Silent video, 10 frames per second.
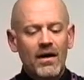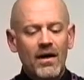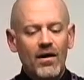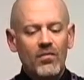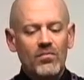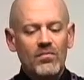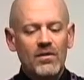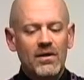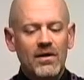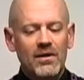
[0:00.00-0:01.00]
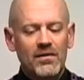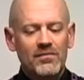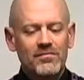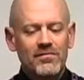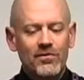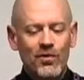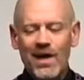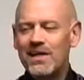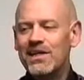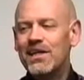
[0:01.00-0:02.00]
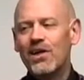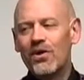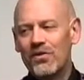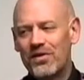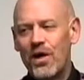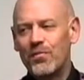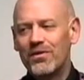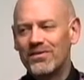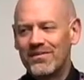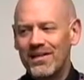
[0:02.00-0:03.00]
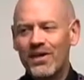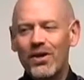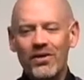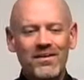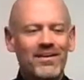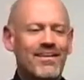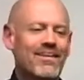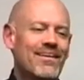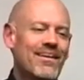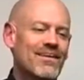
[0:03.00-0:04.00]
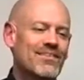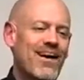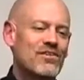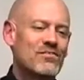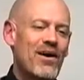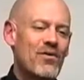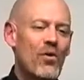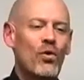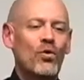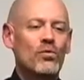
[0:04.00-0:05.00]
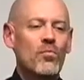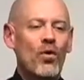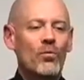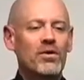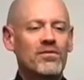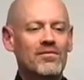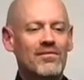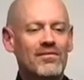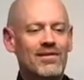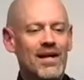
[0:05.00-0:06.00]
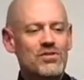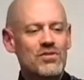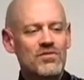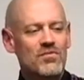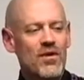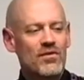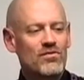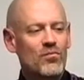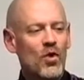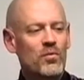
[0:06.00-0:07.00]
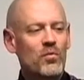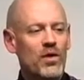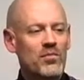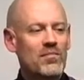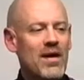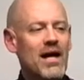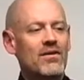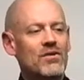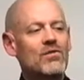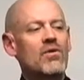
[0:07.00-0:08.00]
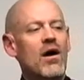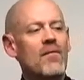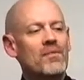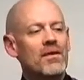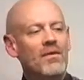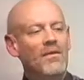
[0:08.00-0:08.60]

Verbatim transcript: Uh, uh, Granny Geer, Thelma Geer, uh, talks about old Mormon legends amongst the Mormon women back in Utah.